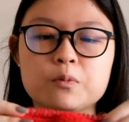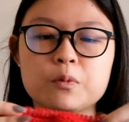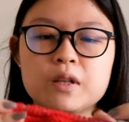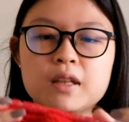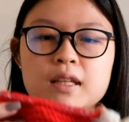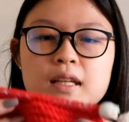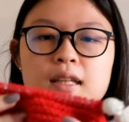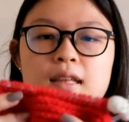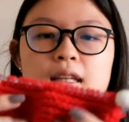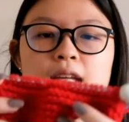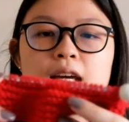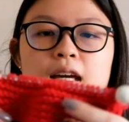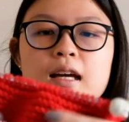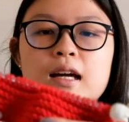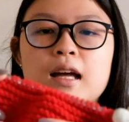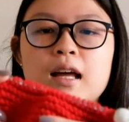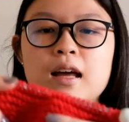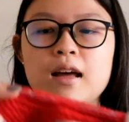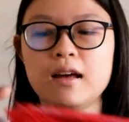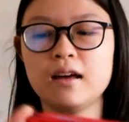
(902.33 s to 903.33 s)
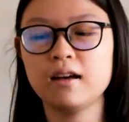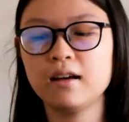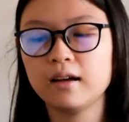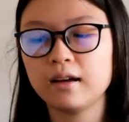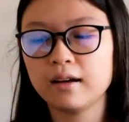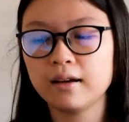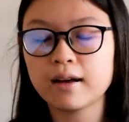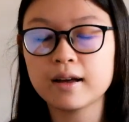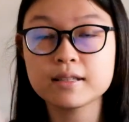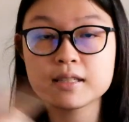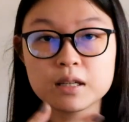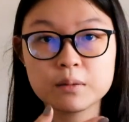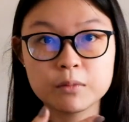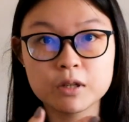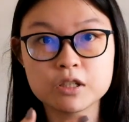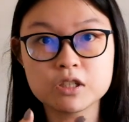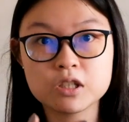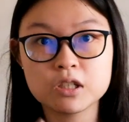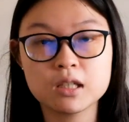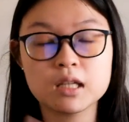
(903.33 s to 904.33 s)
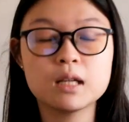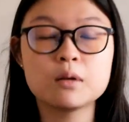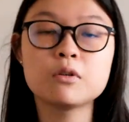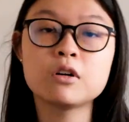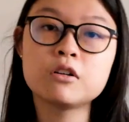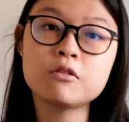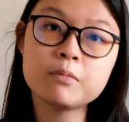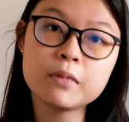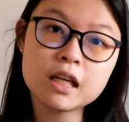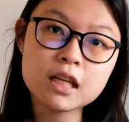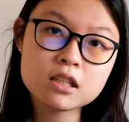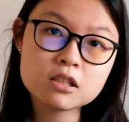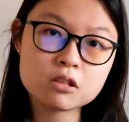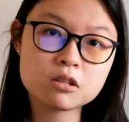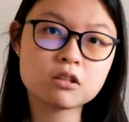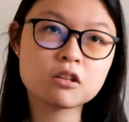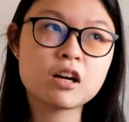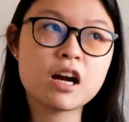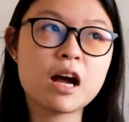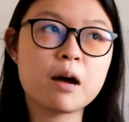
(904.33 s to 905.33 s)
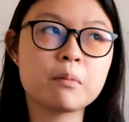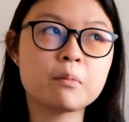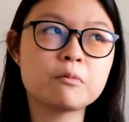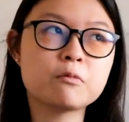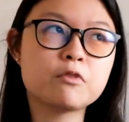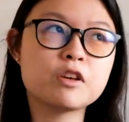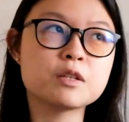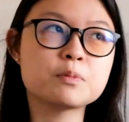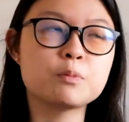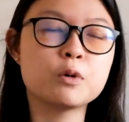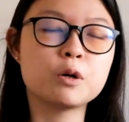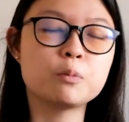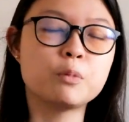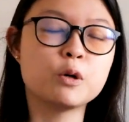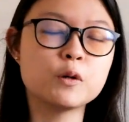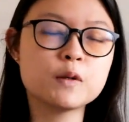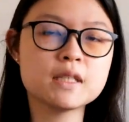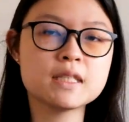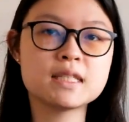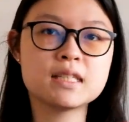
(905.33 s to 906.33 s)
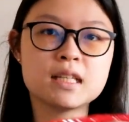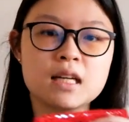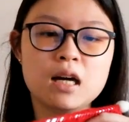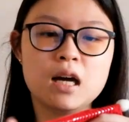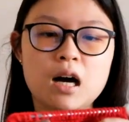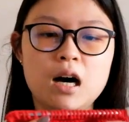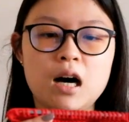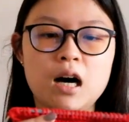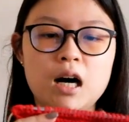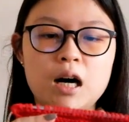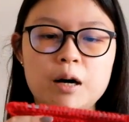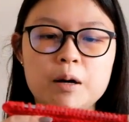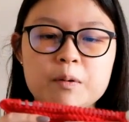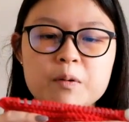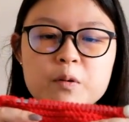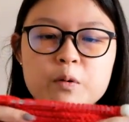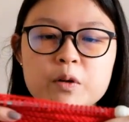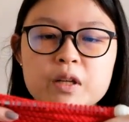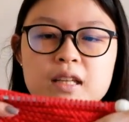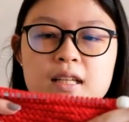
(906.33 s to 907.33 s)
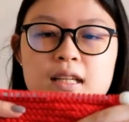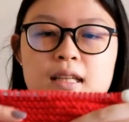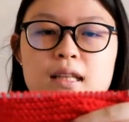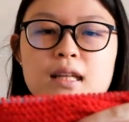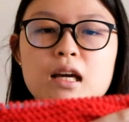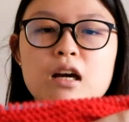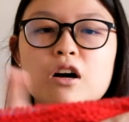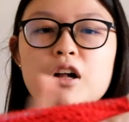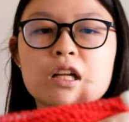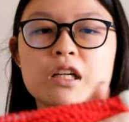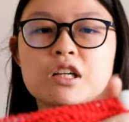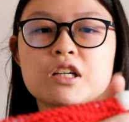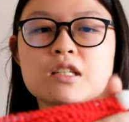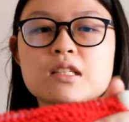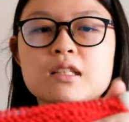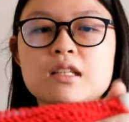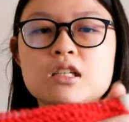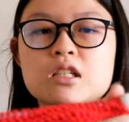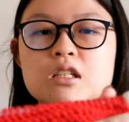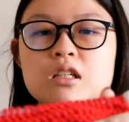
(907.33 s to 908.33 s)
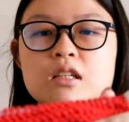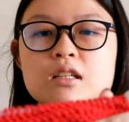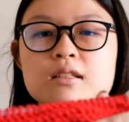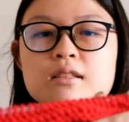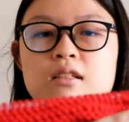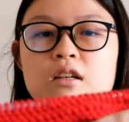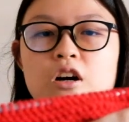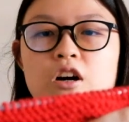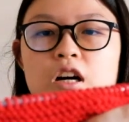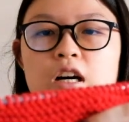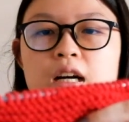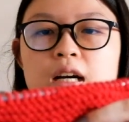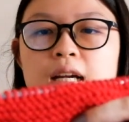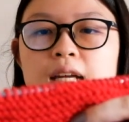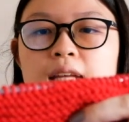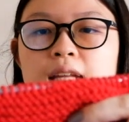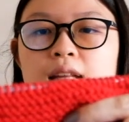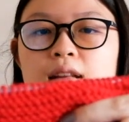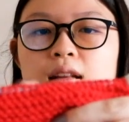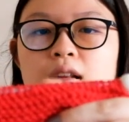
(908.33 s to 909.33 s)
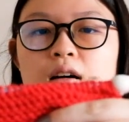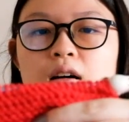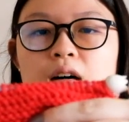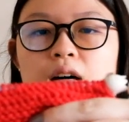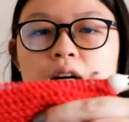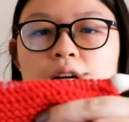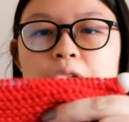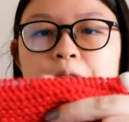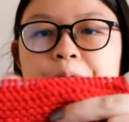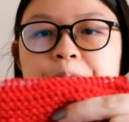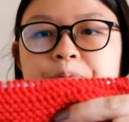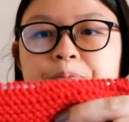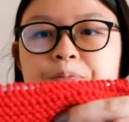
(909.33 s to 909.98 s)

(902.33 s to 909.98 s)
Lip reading: with knitting, as I mentioned in one of my Instagram, Facebook posts, with knitting, all your stitches are in the